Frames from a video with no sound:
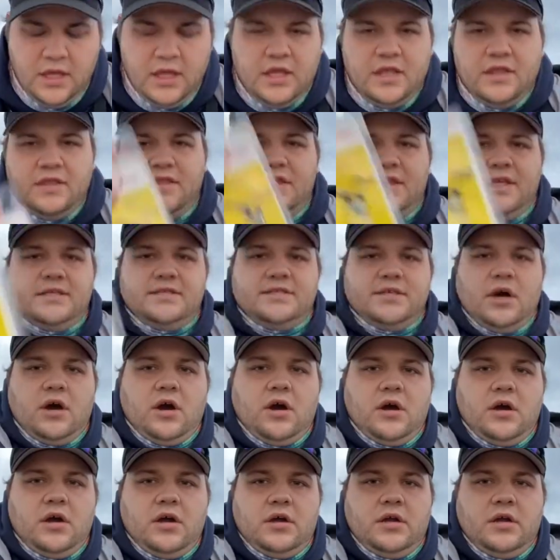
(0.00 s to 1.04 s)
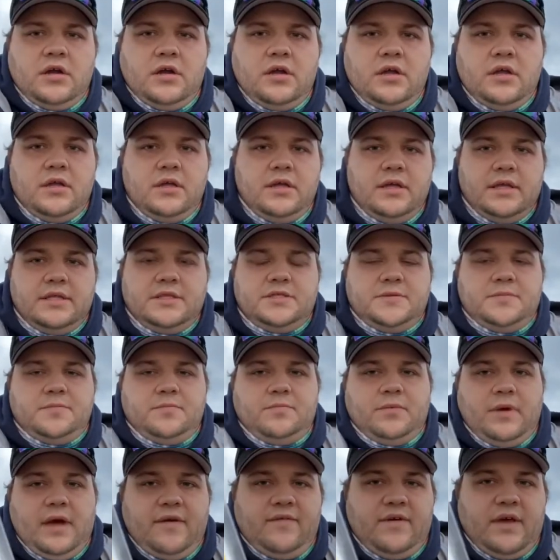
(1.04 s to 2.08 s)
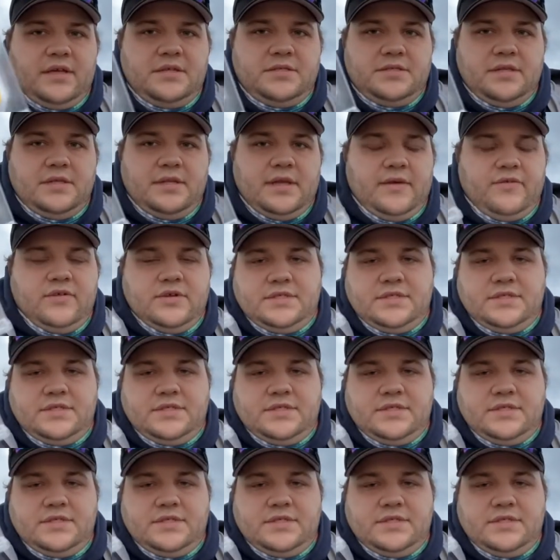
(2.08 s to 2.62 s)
these are it's I've actually never